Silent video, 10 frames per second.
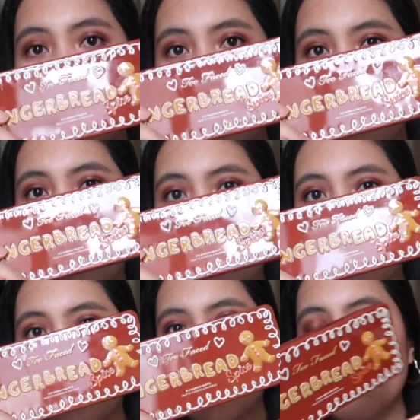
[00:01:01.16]
this
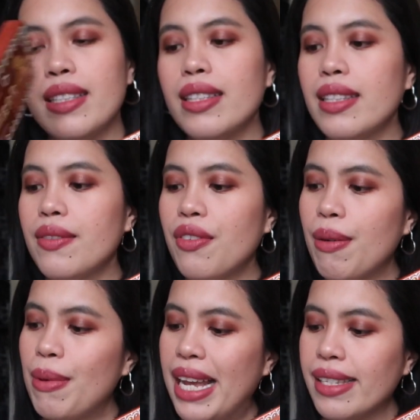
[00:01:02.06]
one
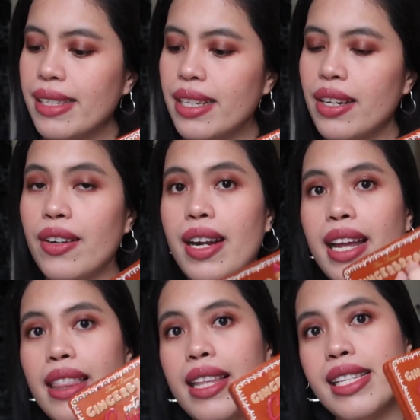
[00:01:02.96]
from last
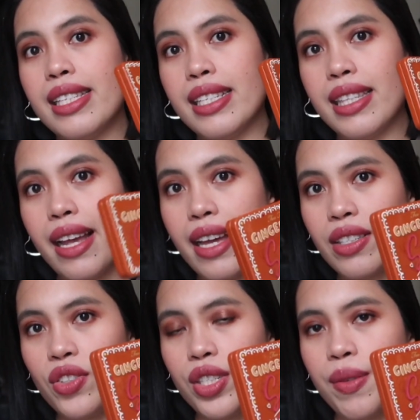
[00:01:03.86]
year, and this is the
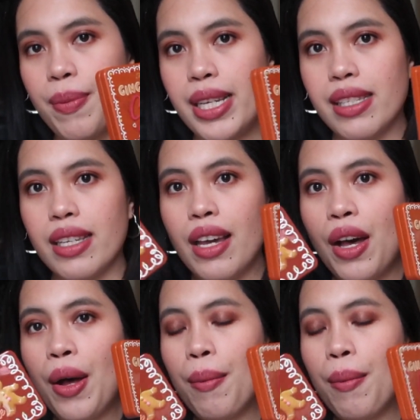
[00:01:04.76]
extra spicy.